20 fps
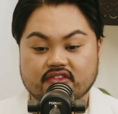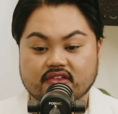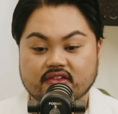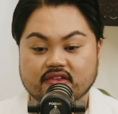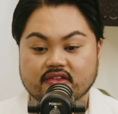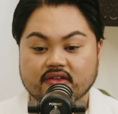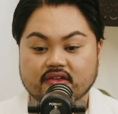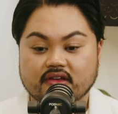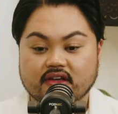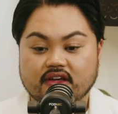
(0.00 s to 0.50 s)
Oh,
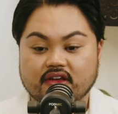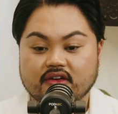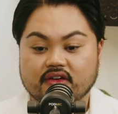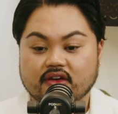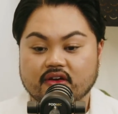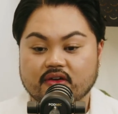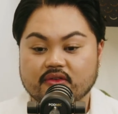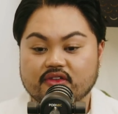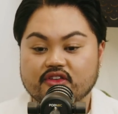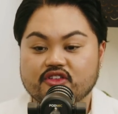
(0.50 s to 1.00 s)
yeah. And
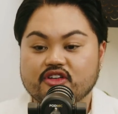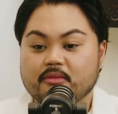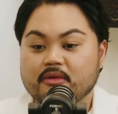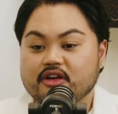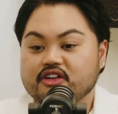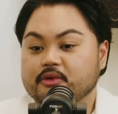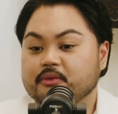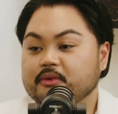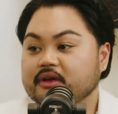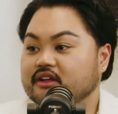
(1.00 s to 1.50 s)
you know, there's not
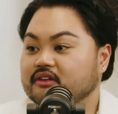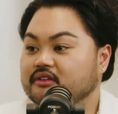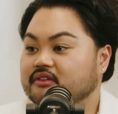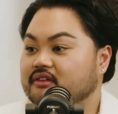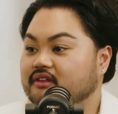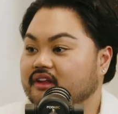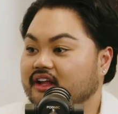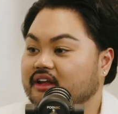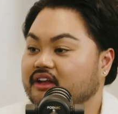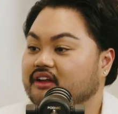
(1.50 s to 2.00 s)
much that we
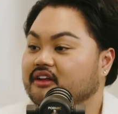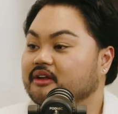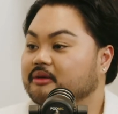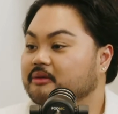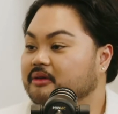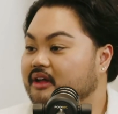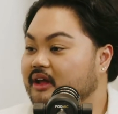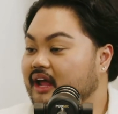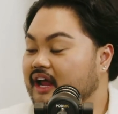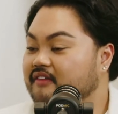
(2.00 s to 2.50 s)
can, like, you
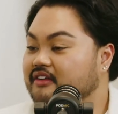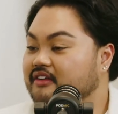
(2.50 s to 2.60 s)
know,